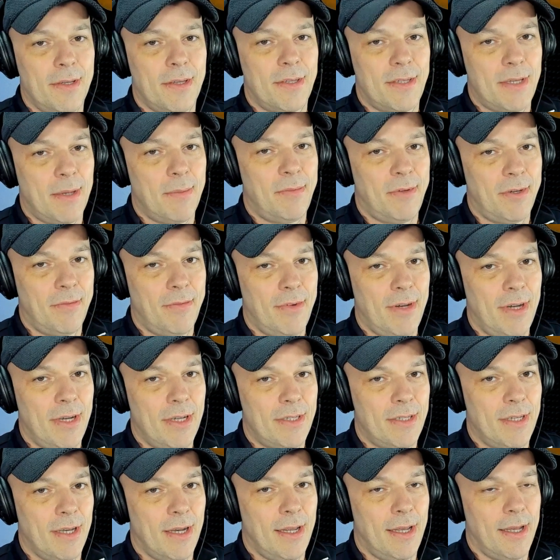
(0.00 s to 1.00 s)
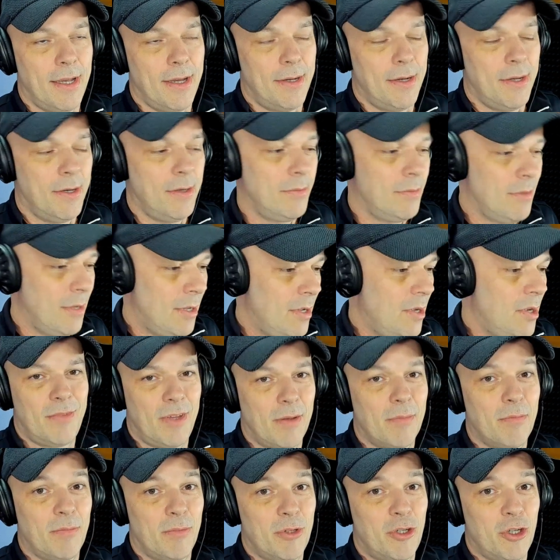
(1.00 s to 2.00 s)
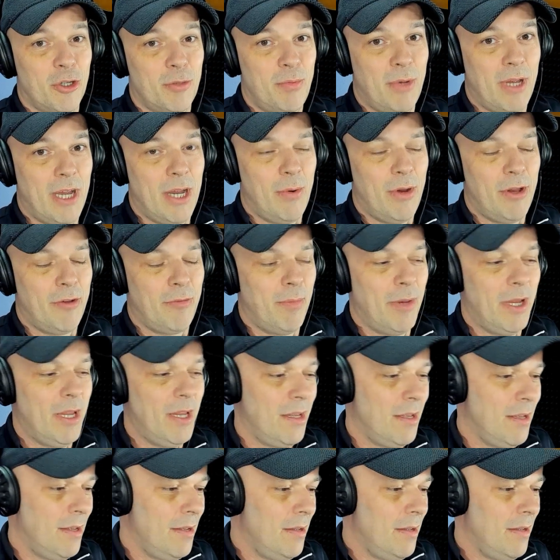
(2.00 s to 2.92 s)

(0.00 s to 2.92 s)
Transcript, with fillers: something really silly, I know, but just bear with me.